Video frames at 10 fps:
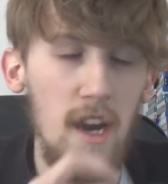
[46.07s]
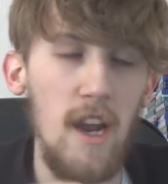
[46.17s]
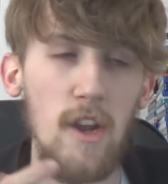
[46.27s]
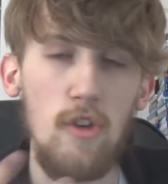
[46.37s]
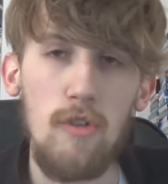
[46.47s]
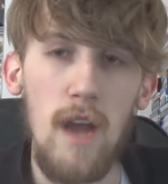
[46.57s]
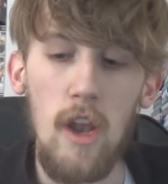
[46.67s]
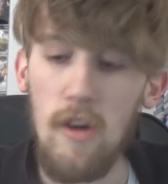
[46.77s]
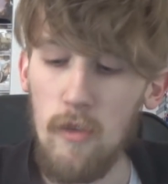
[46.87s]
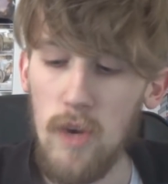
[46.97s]
And I do
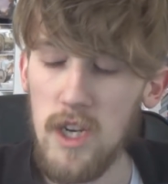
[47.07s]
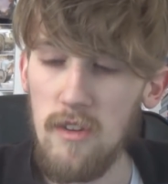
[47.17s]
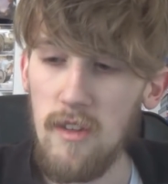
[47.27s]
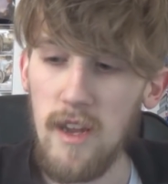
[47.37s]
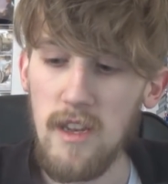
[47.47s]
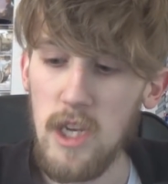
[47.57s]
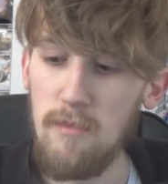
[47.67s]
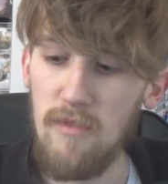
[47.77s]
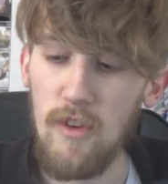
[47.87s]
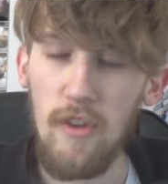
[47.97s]
get a lot of questions like, did
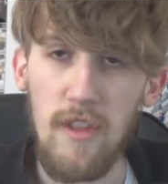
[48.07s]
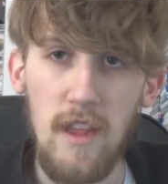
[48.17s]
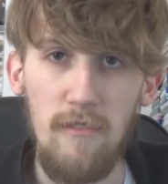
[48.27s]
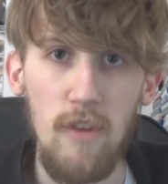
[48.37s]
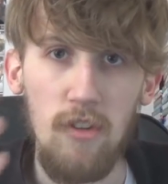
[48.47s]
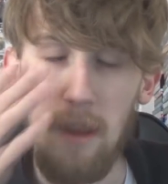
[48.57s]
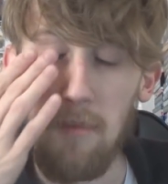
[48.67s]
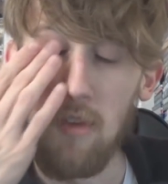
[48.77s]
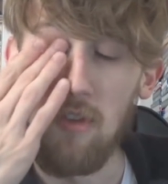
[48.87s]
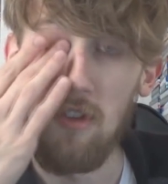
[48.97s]
you prefer the first episode